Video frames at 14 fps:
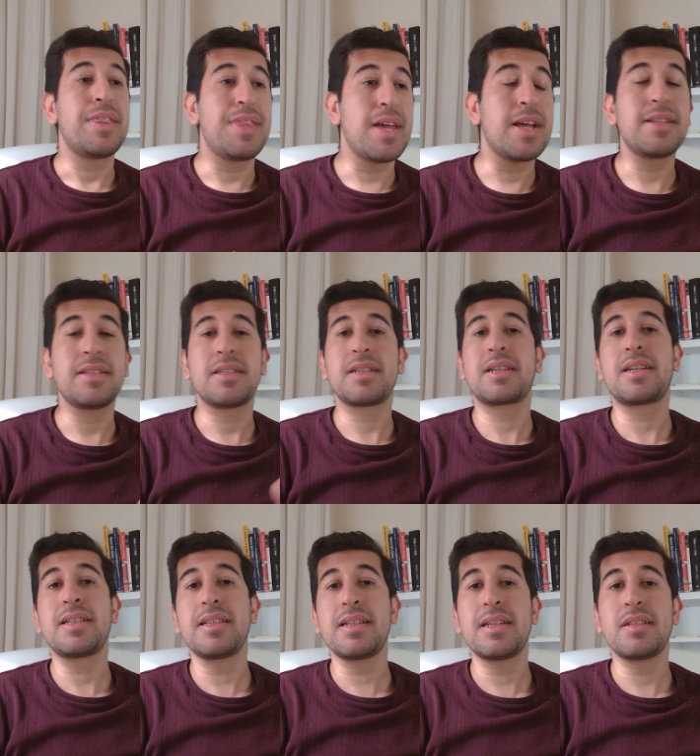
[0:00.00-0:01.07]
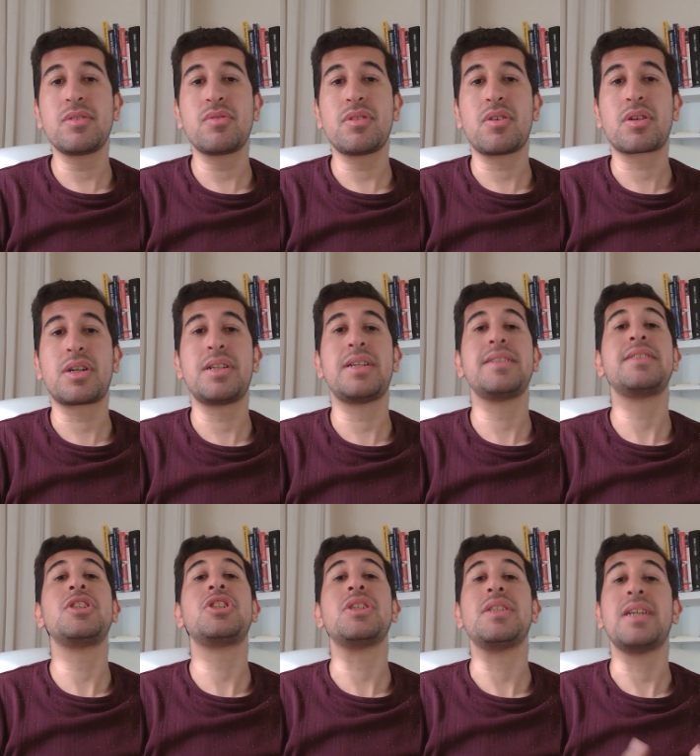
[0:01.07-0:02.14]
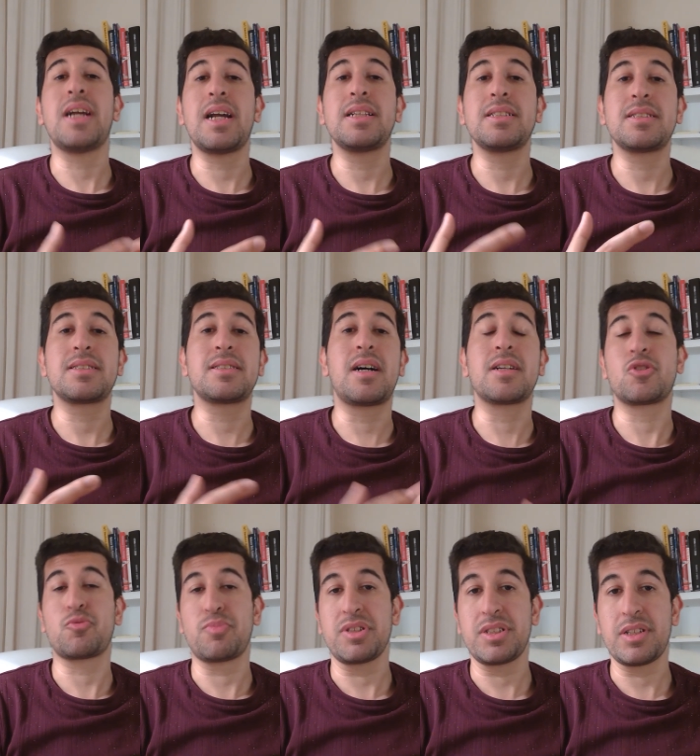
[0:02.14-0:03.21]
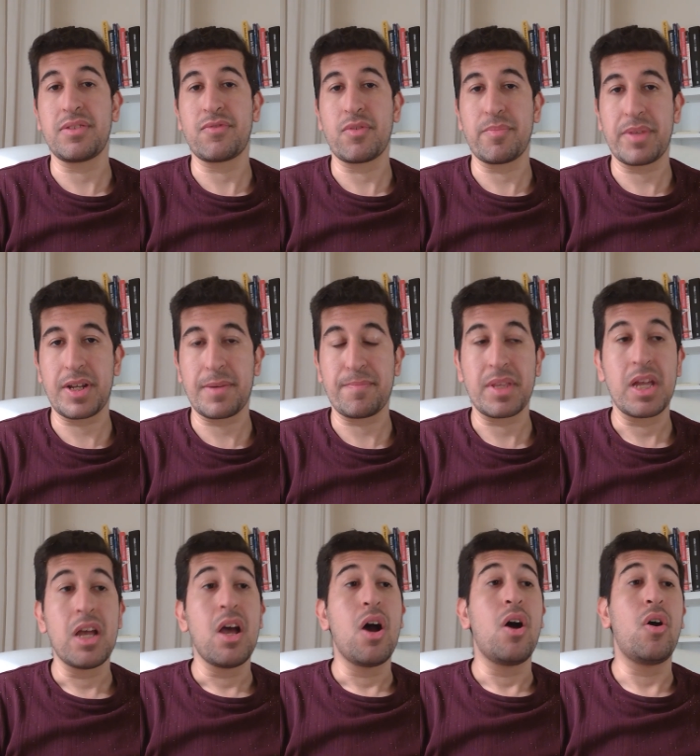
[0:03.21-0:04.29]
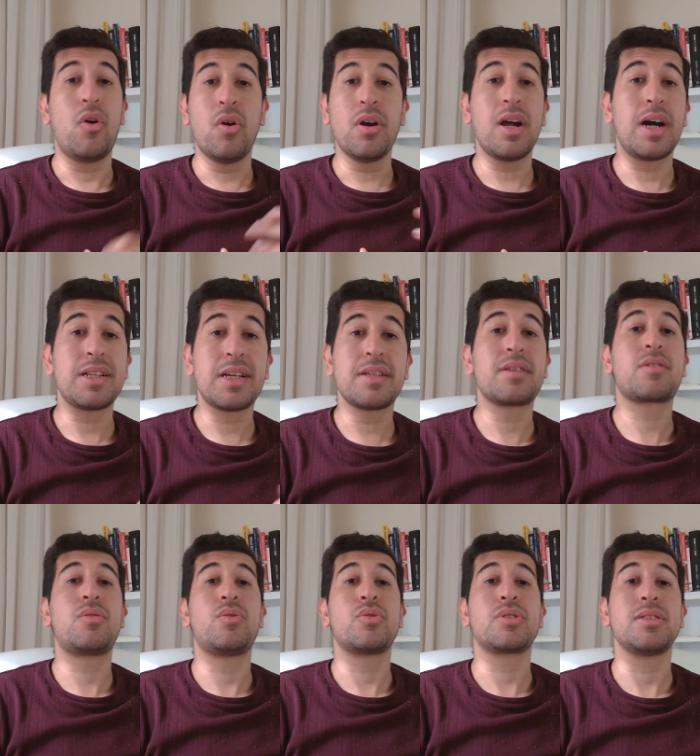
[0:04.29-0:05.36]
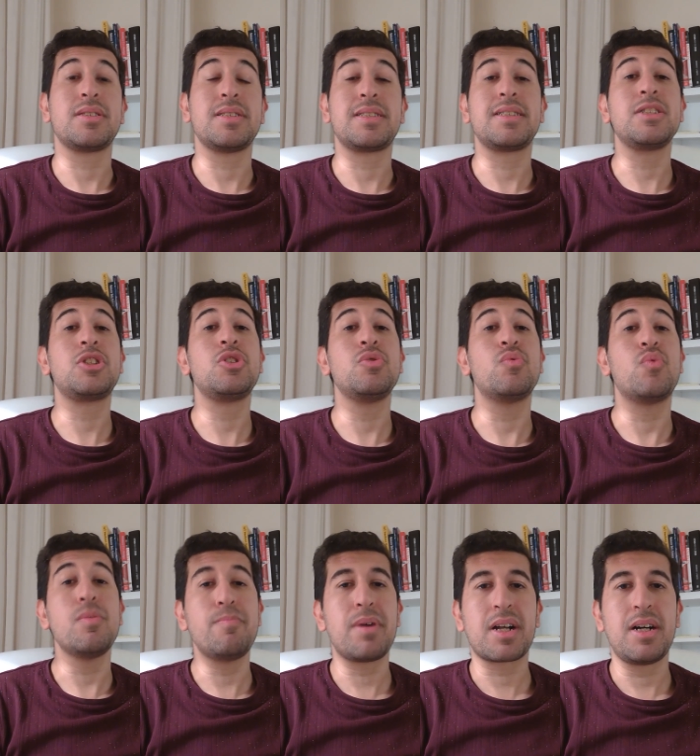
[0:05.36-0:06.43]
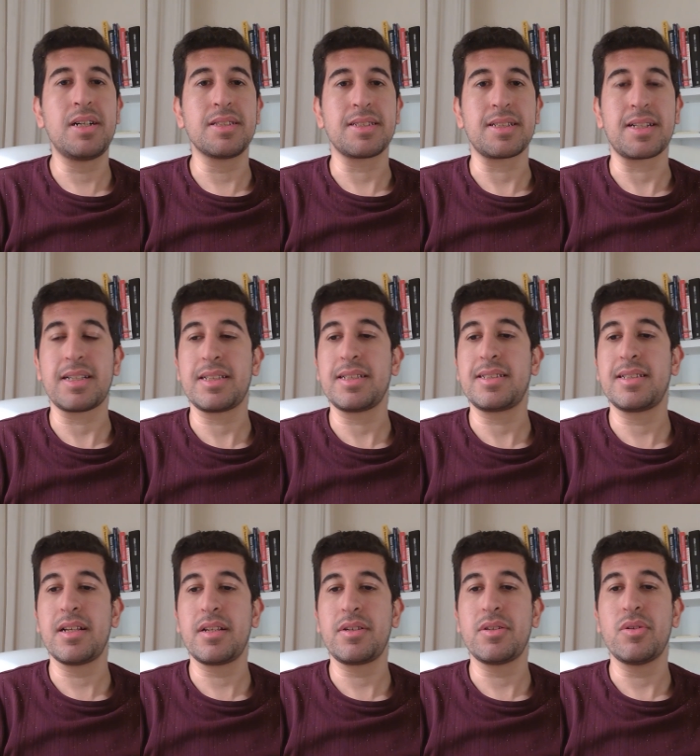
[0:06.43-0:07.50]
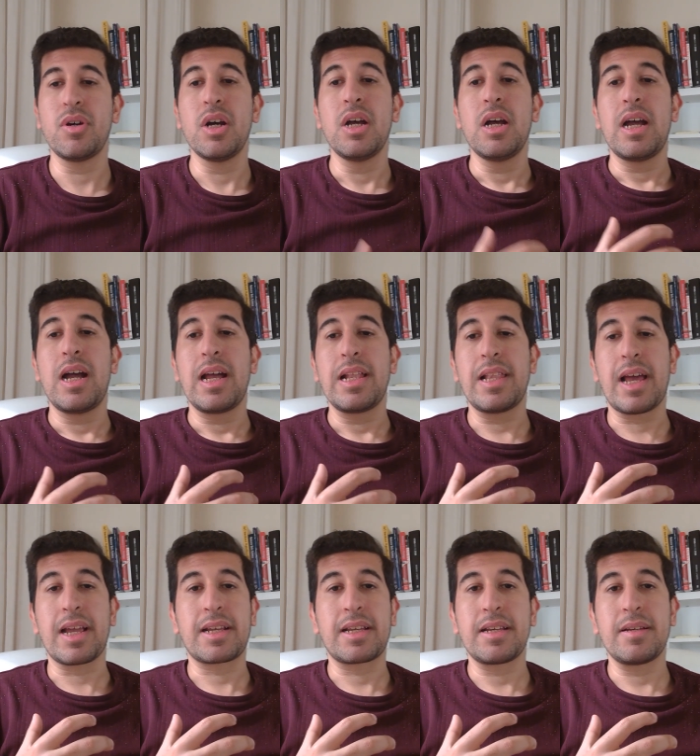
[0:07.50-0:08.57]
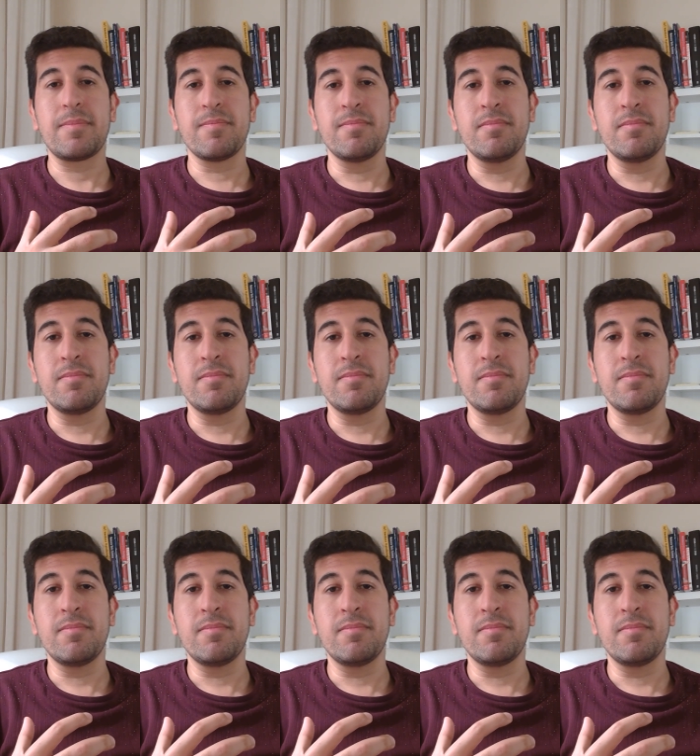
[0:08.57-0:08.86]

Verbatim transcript: Then getting into the organization and start spreading from there or another courses that teach you web bug hunting and they tell you like